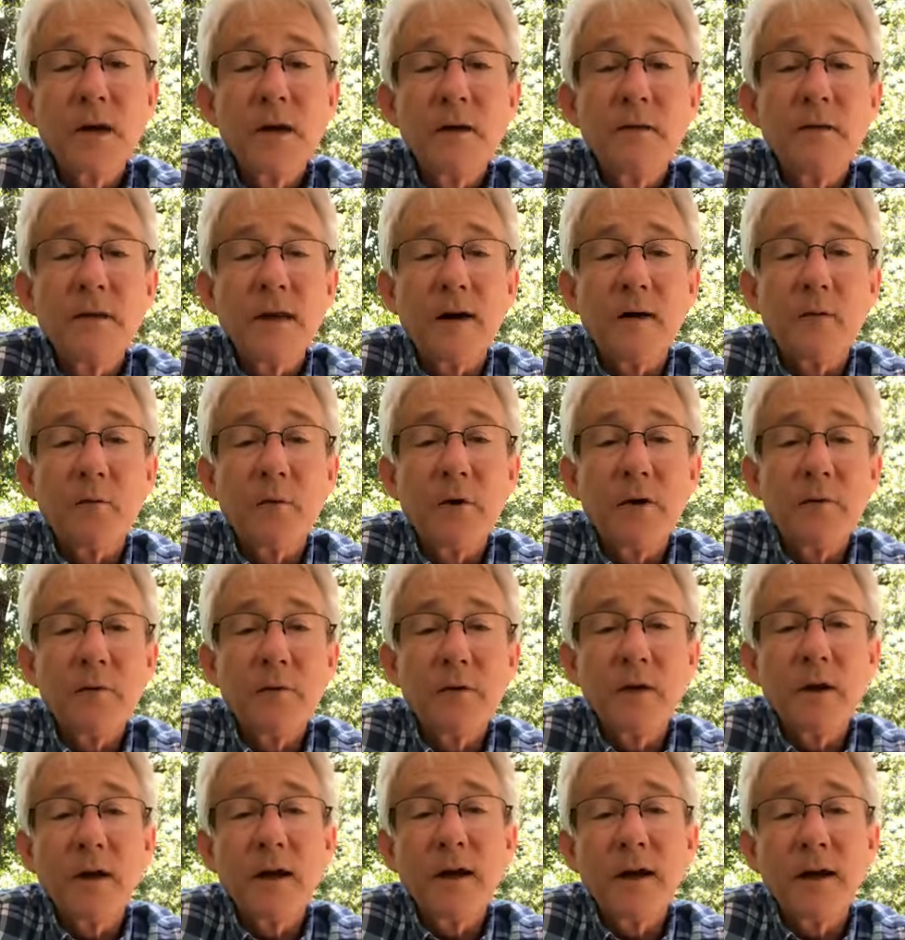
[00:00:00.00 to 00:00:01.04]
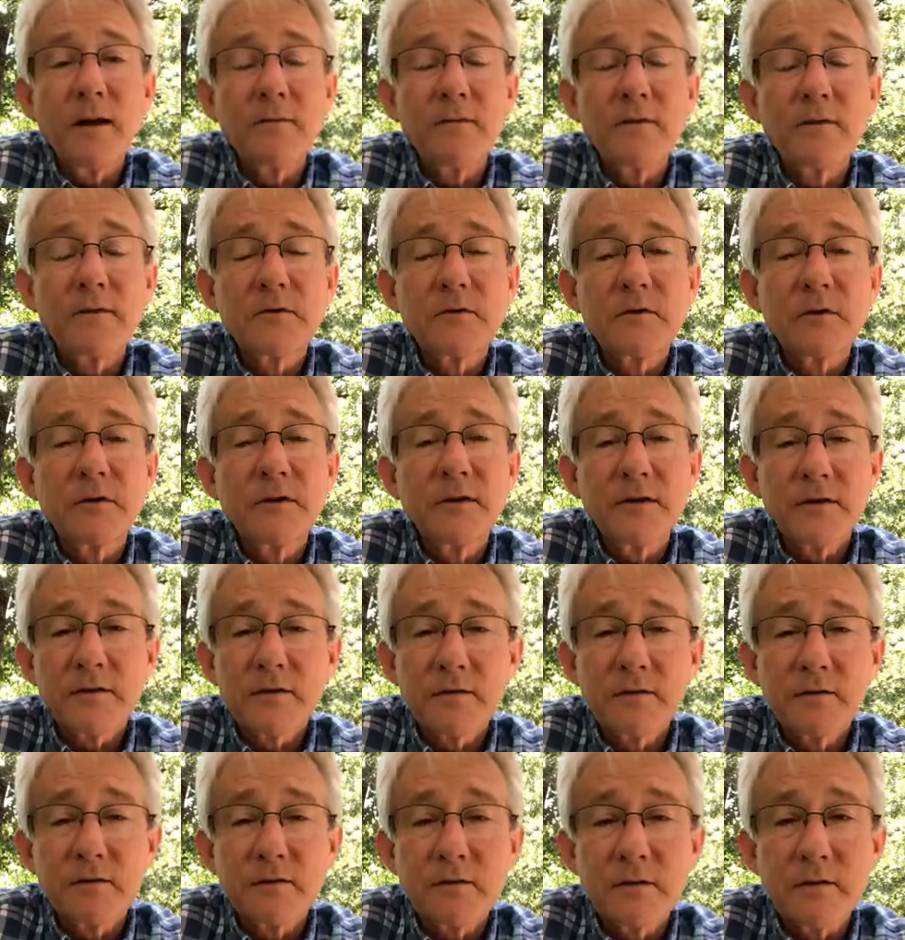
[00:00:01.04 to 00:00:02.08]
that we will have the
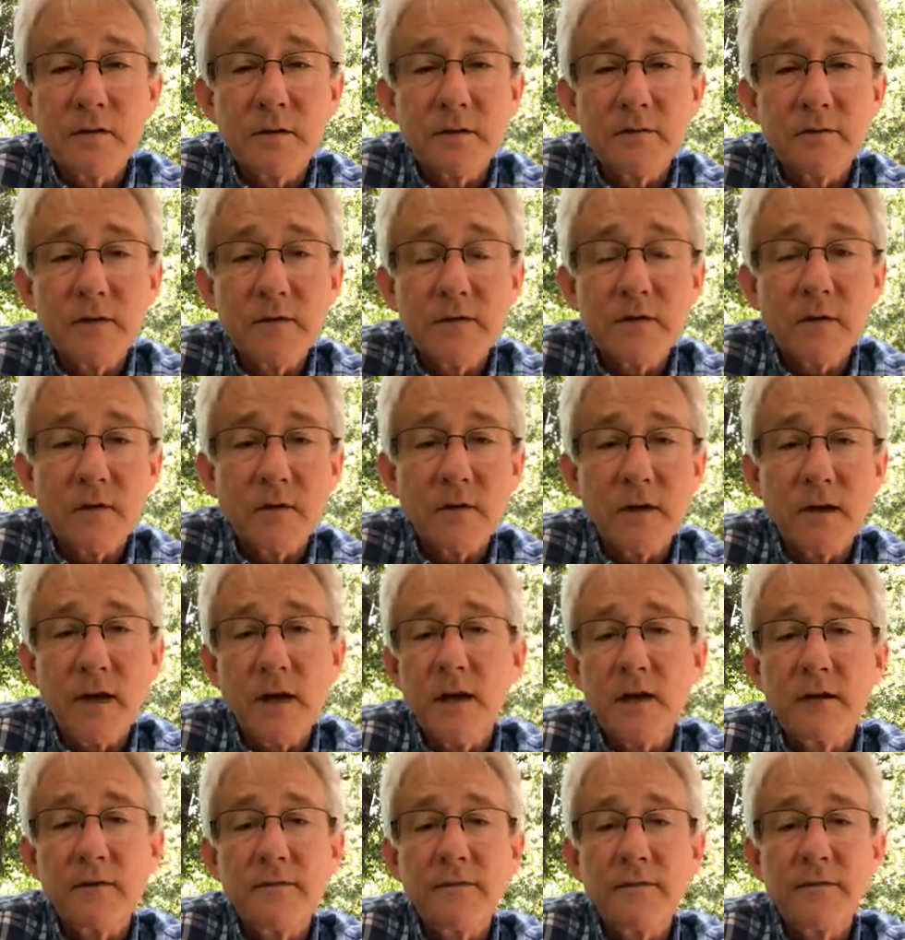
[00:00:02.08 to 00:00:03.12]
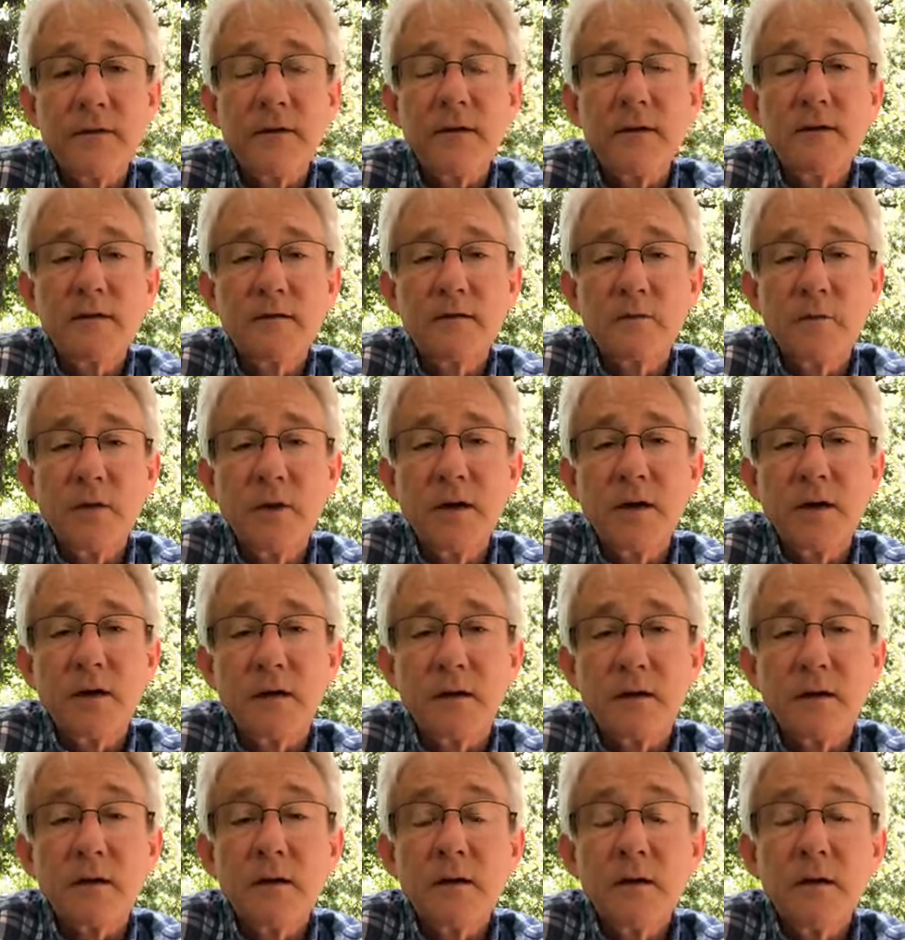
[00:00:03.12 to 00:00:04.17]
traditional service on live feed as
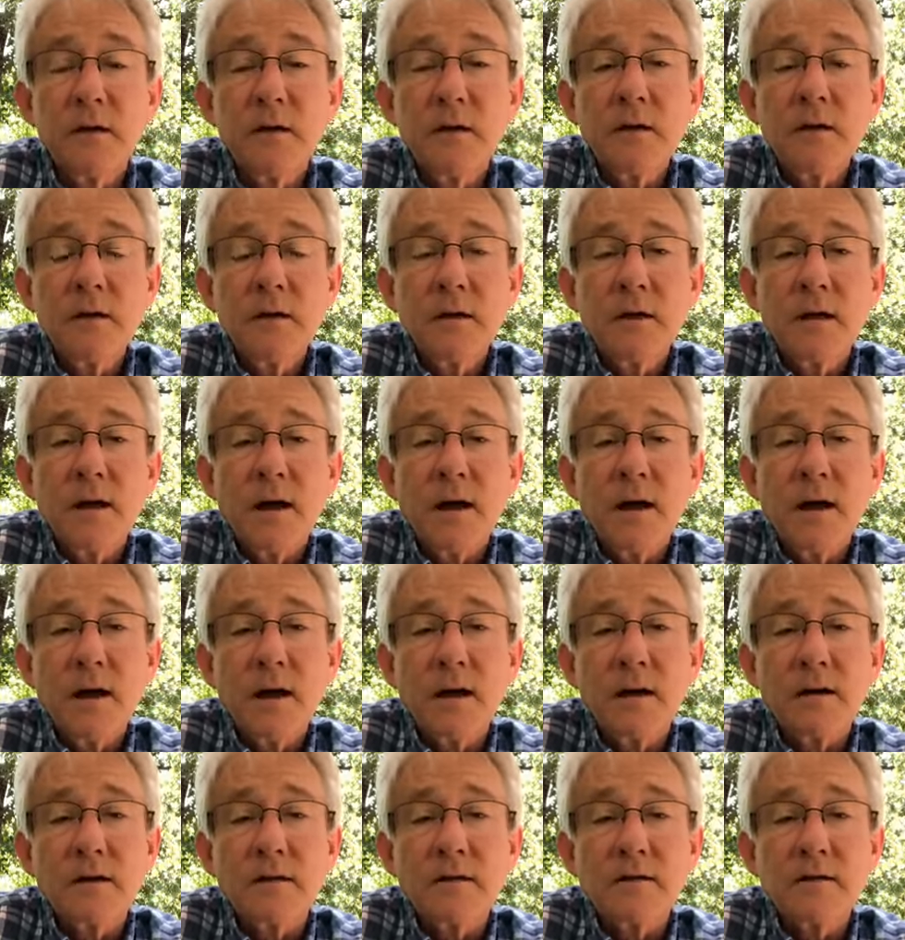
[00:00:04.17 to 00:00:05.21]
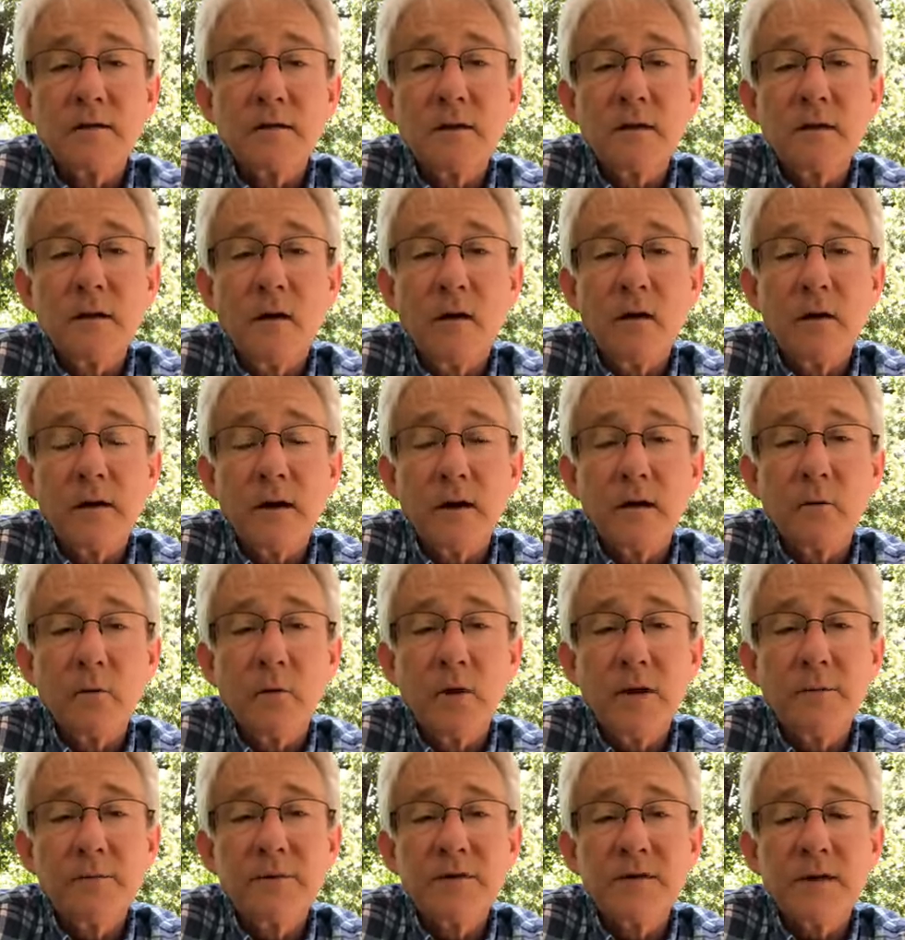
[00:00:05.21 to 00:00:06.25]
well, on our
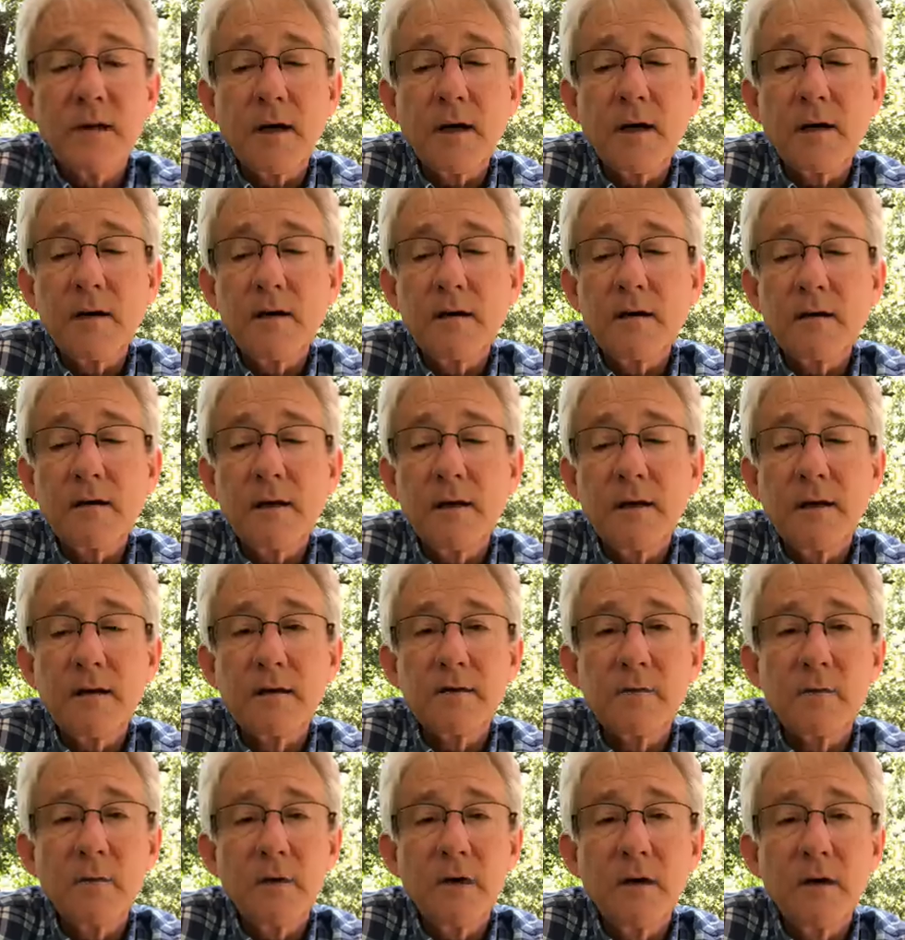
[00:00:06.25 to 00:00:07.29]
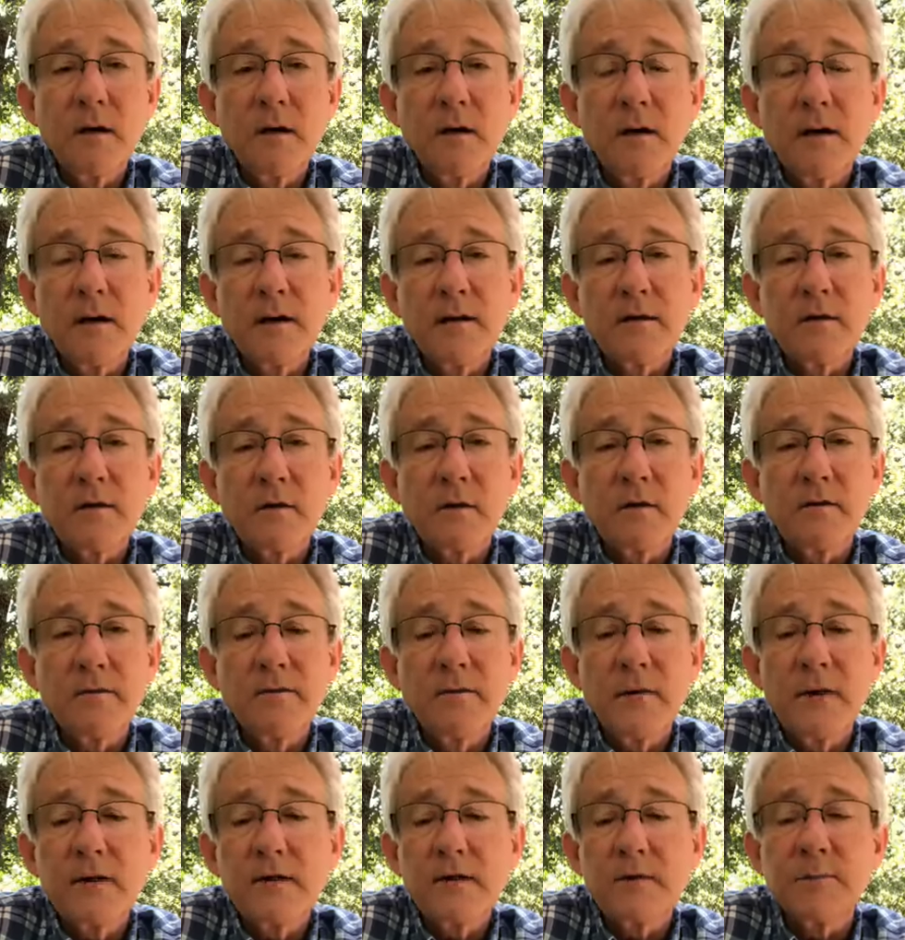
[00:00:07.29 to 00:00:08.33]
website as well as on
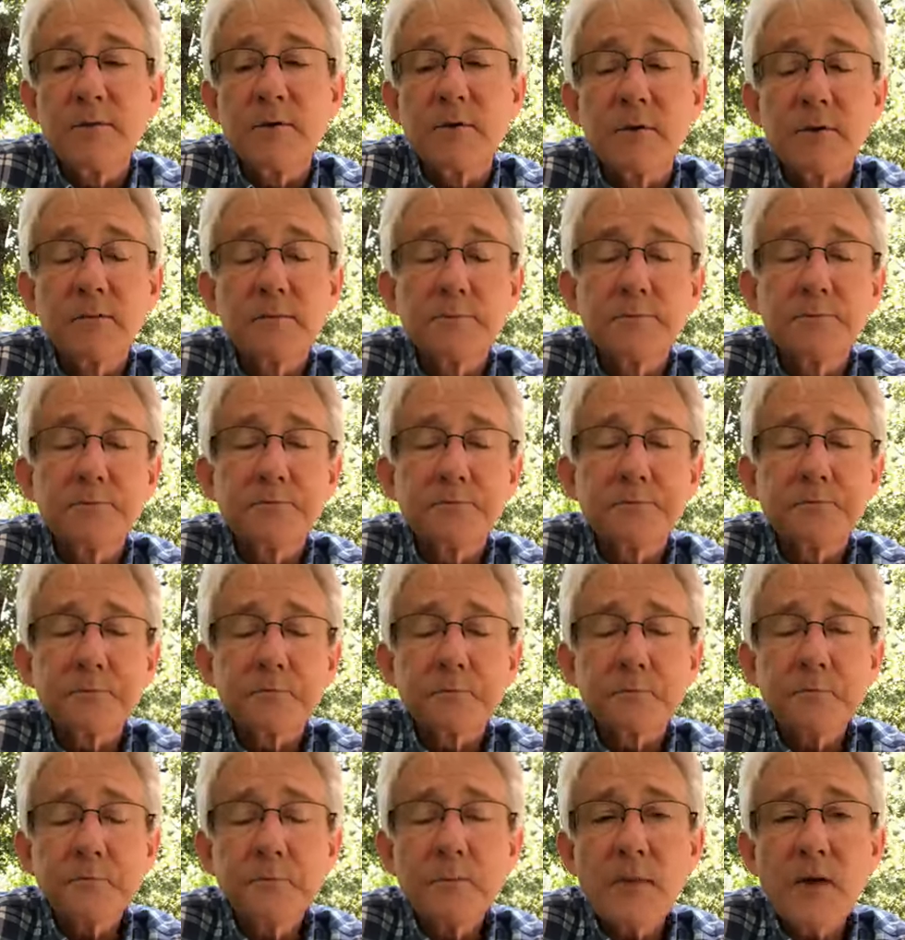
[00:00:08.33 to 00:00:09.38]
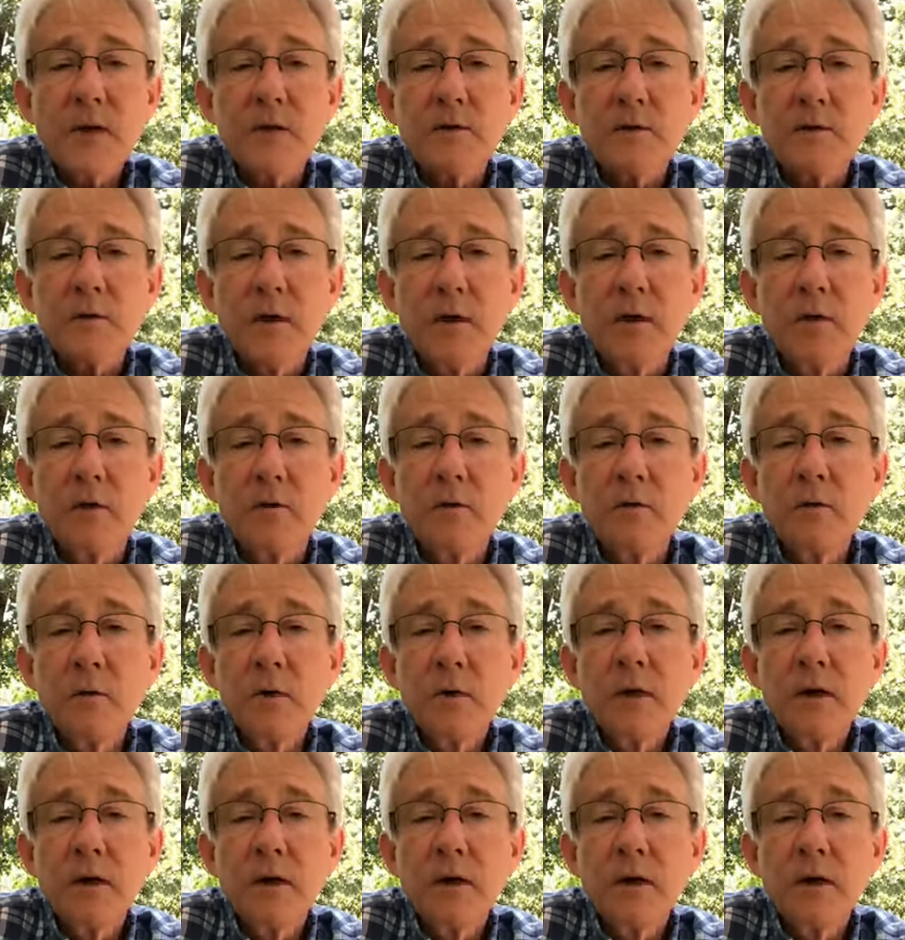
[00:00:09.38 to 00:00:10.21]
Facebook. So